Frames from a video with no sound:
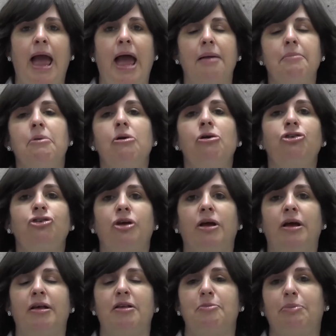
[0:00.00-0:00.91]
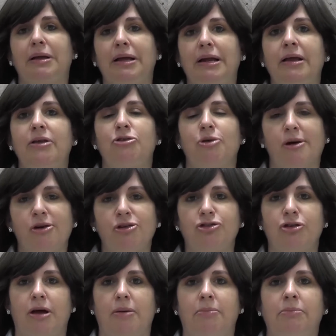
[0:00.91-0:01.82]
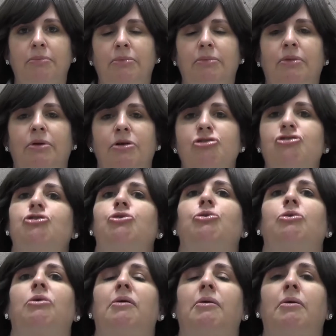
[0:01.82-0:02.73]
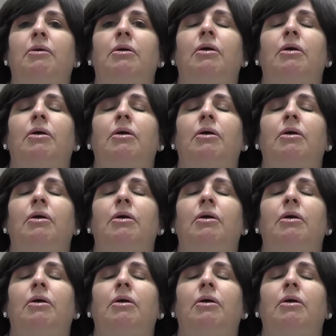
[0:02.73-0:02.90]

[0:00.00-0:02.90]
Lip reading: And Moshe is pleading to Hashem to